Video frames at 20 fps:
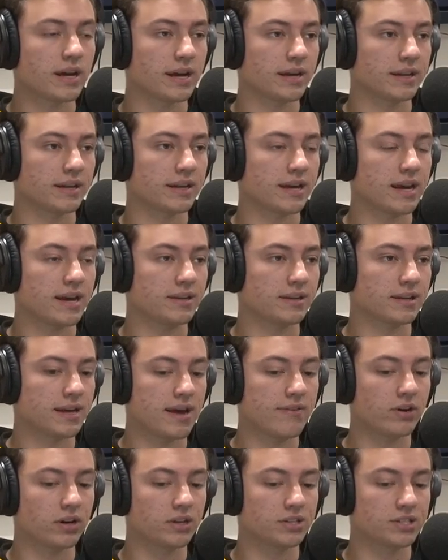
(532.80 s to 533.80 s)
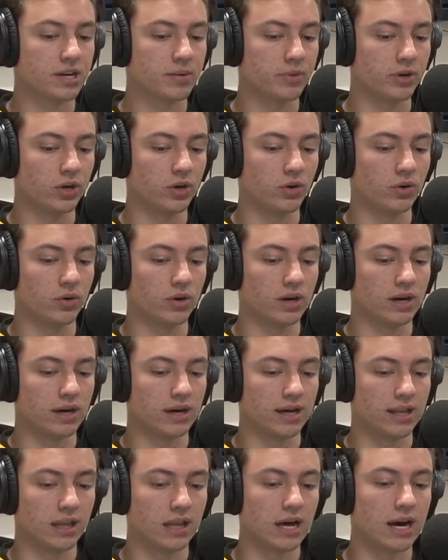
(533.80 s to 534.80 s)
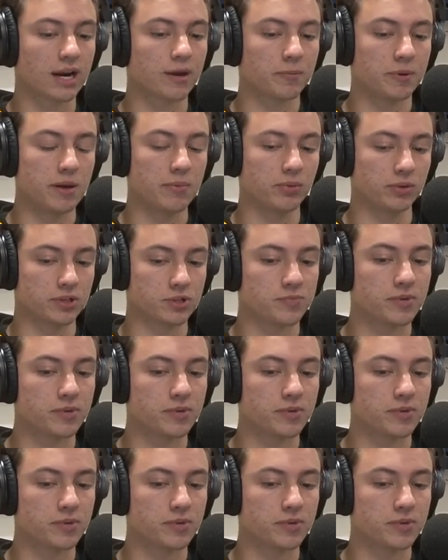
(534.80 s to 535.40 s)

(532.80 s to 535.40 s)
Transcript: Yeah, and, K and Kayvon Thibodeaux, a lot of people,